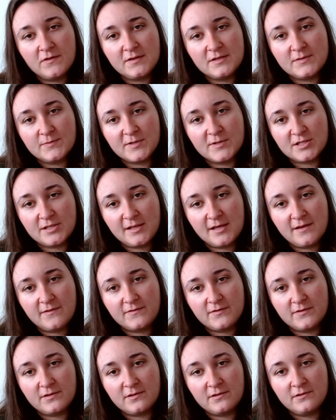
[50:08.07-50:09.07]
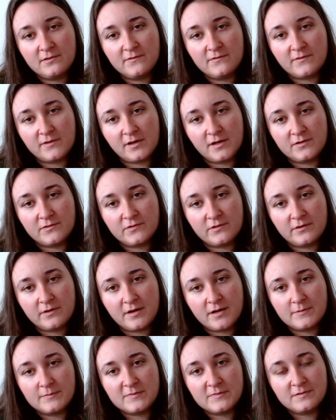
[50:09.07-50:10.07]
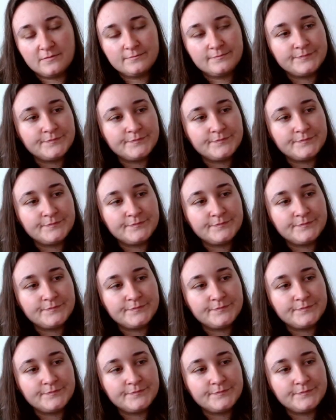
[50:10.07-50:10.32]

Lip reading: this much left of 100 grams.